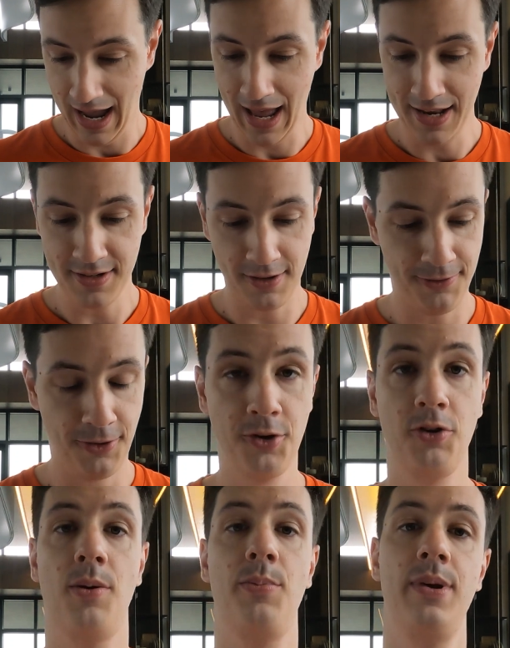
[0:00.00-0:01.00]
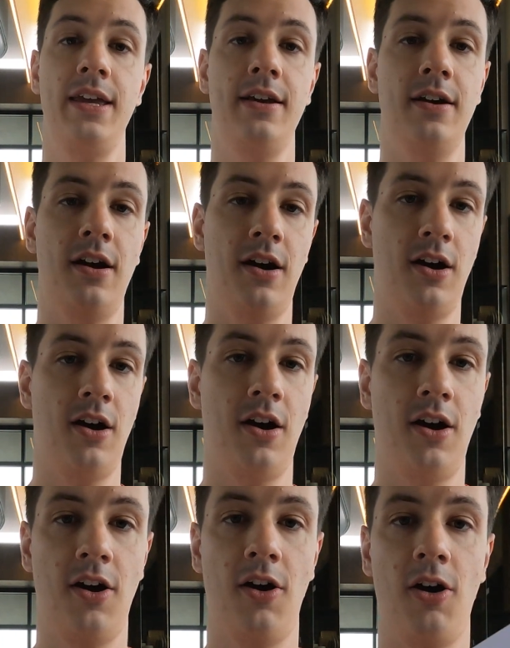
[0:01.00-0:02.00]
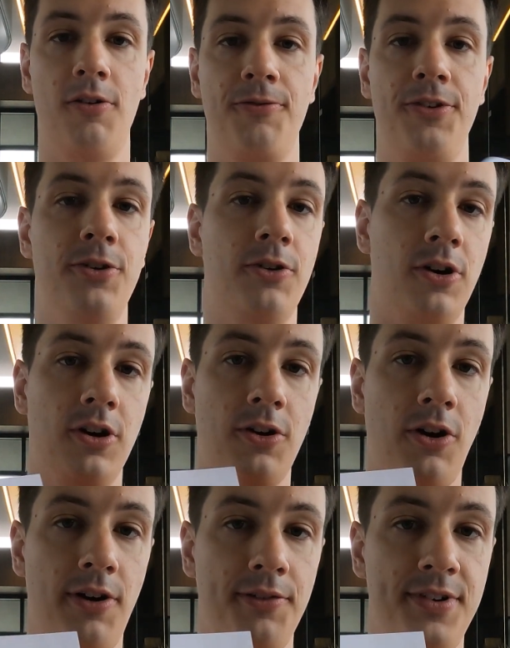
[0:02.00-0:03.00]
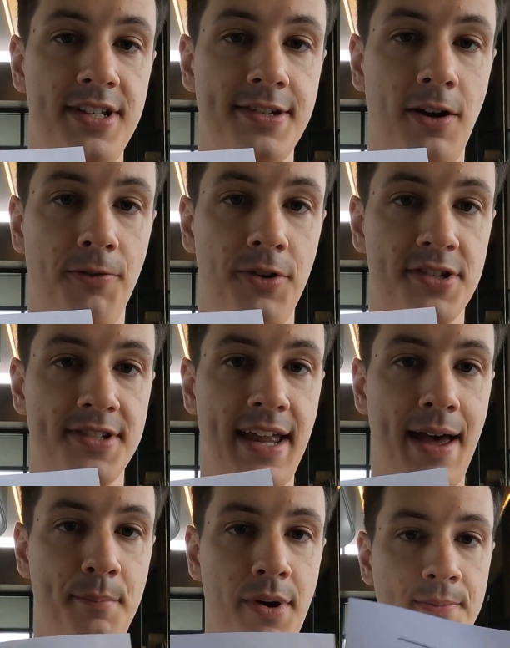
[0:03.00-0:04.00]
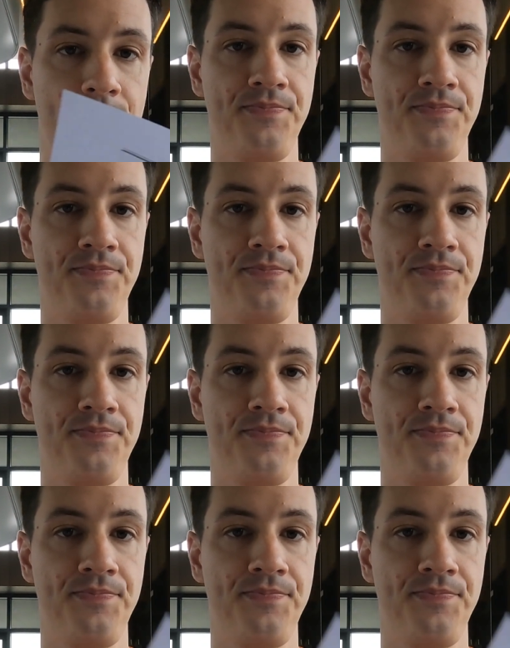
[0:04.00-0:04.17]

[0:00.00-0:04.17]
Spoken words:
and a photocopy of your current visa, of your stamp.